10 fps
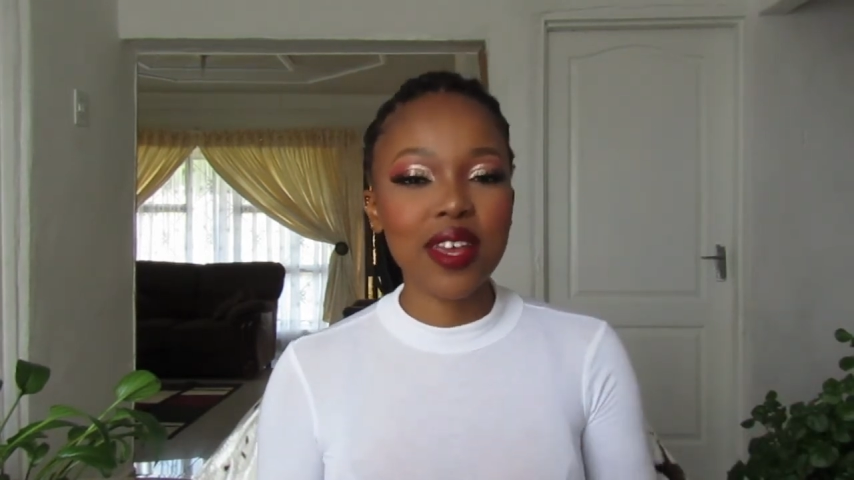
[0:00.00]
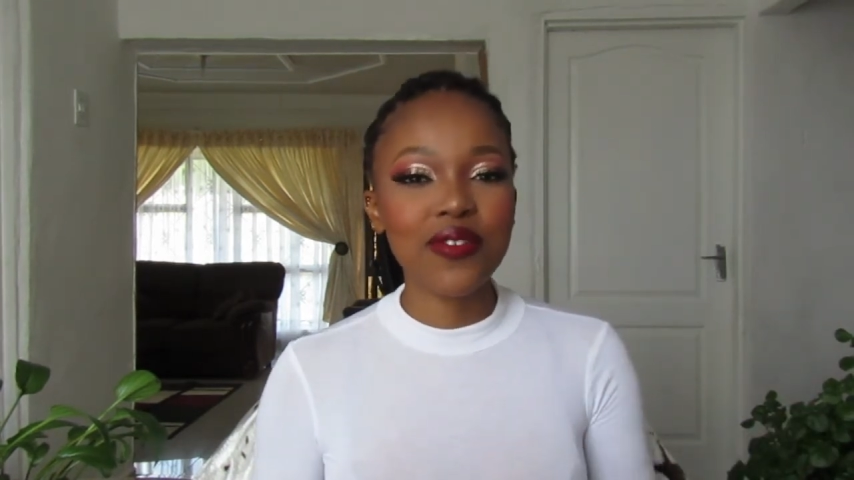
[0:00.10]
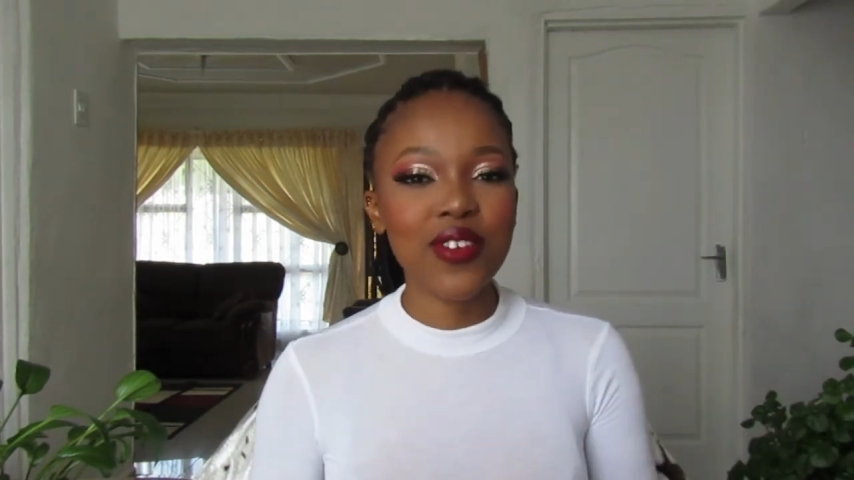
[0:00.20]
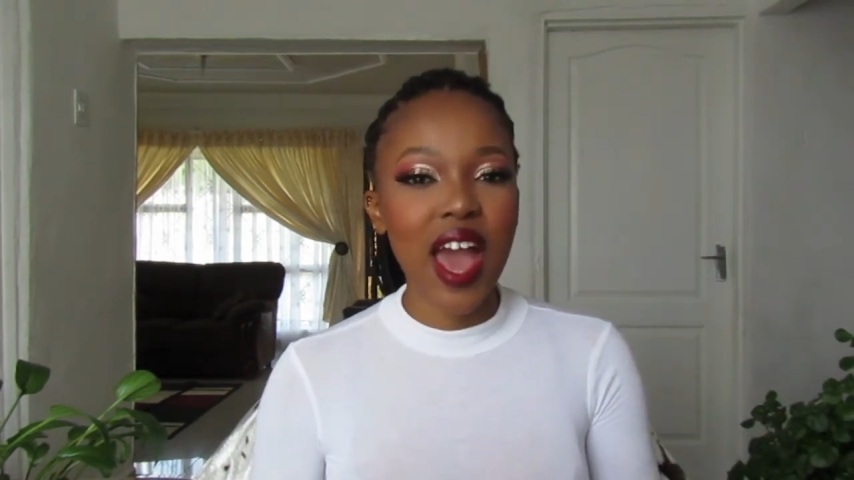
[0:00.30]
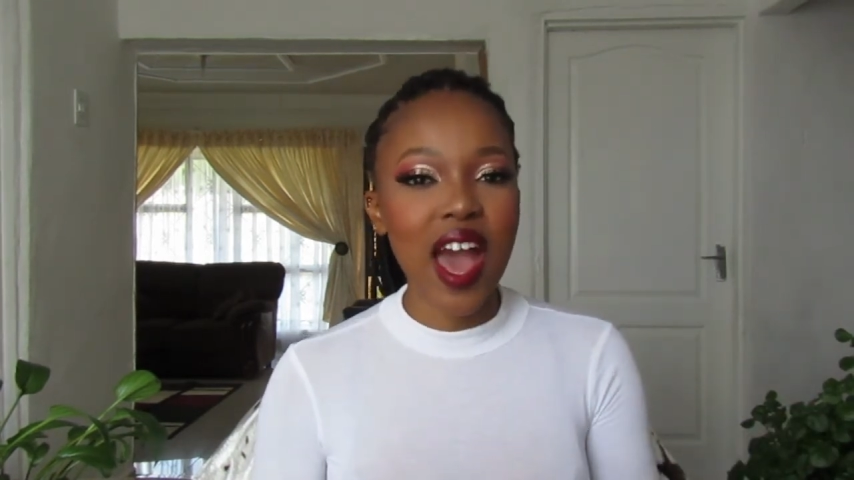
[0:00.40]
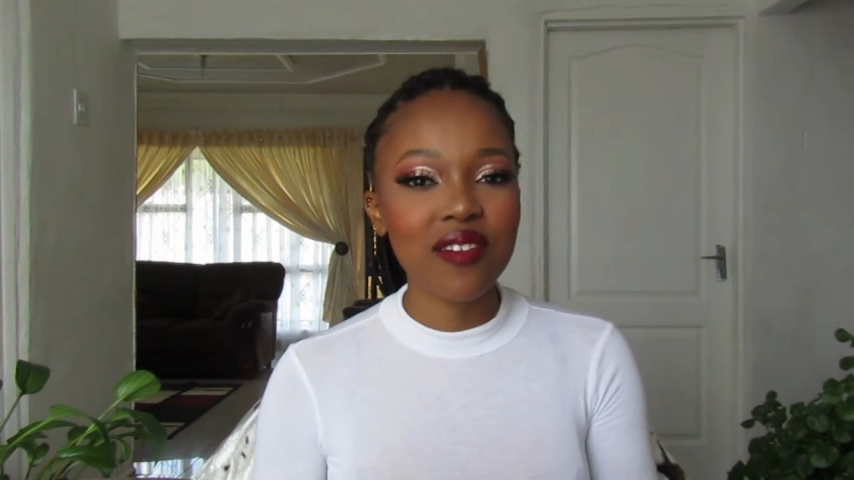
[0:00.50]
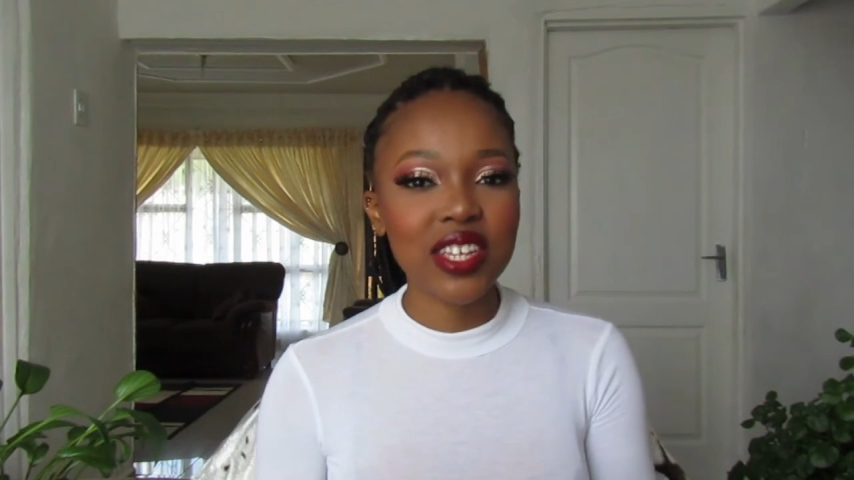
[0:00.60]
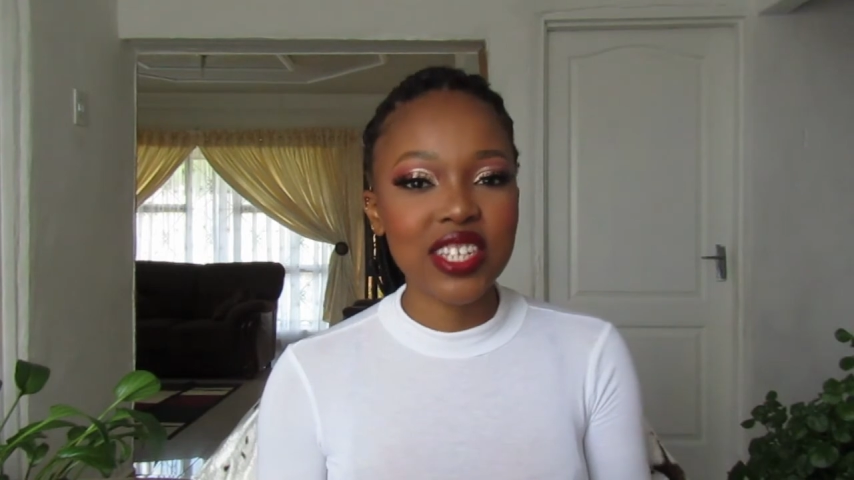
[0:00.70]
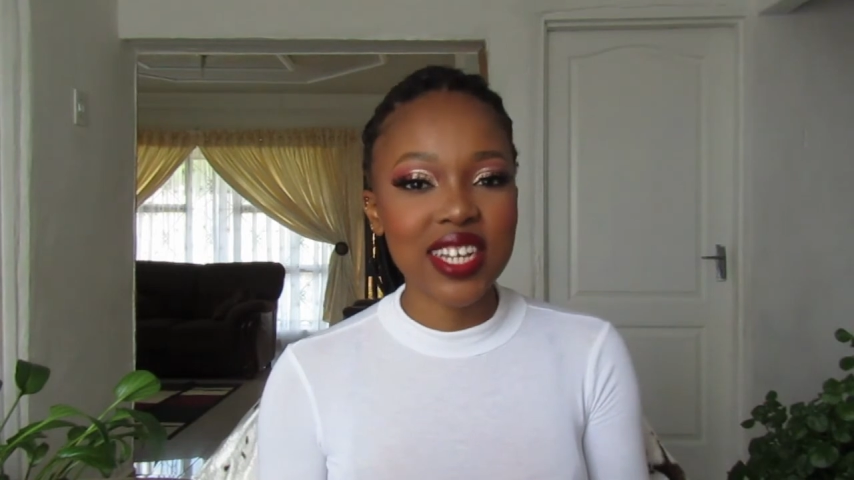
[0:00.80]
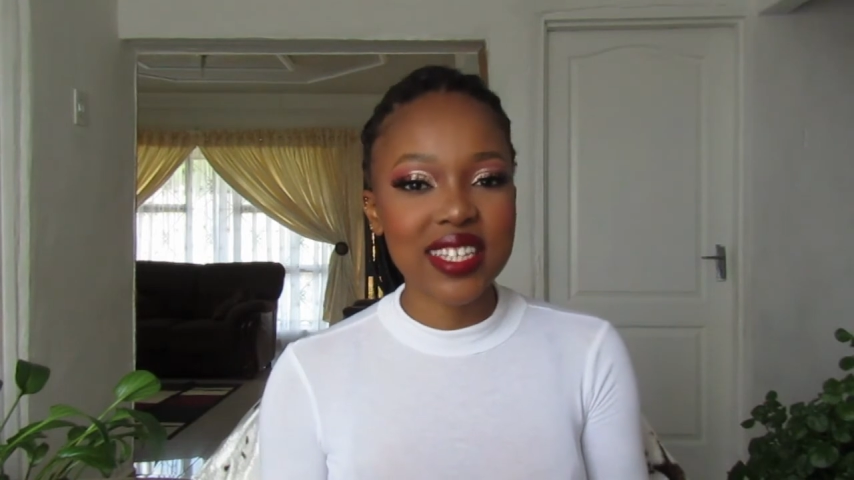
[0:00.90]
if you
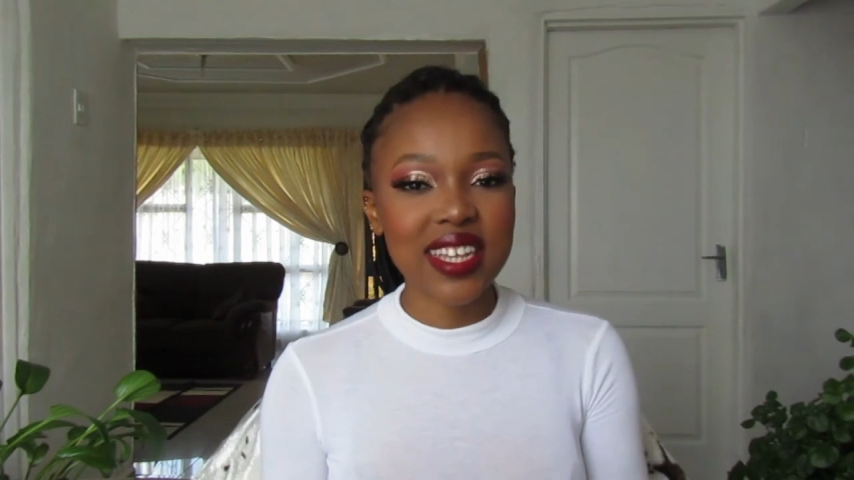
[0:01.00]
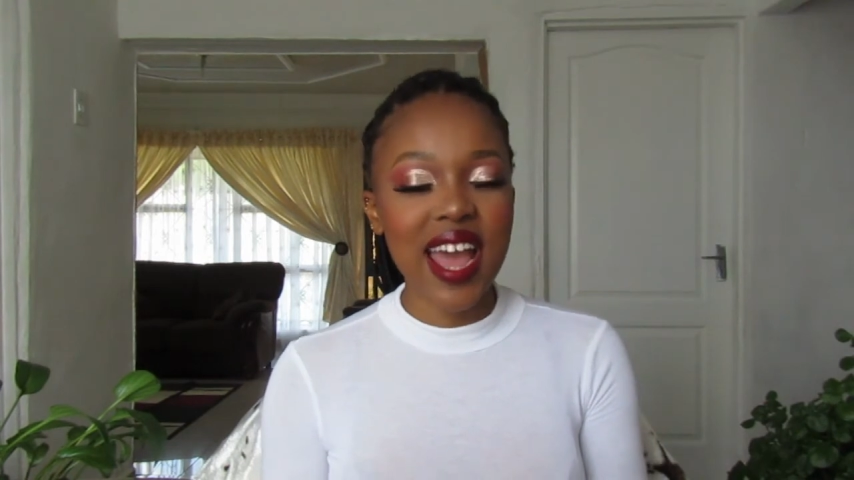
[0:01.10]
haven't yet,